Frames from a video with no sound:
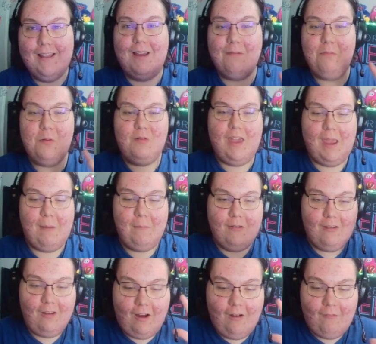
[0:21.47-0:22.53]
W Cameron
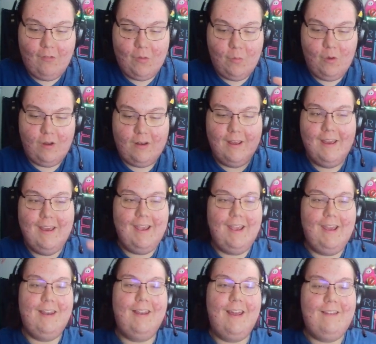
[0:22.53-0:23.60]
all one
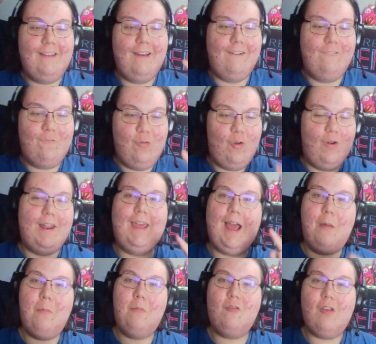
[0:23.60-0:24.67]
in the Fortnite
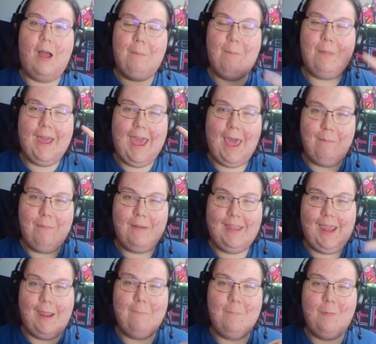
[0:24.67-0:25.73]
M Shop, Epic
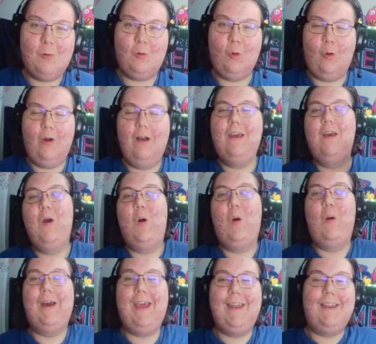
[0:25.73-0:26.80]
Game Store,
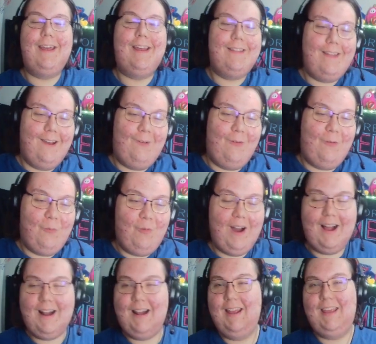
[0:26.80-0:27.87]
or in the
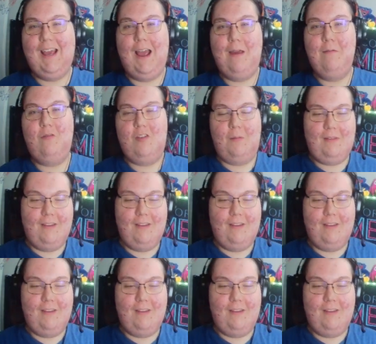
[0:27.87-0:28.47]
Rocket League Shop.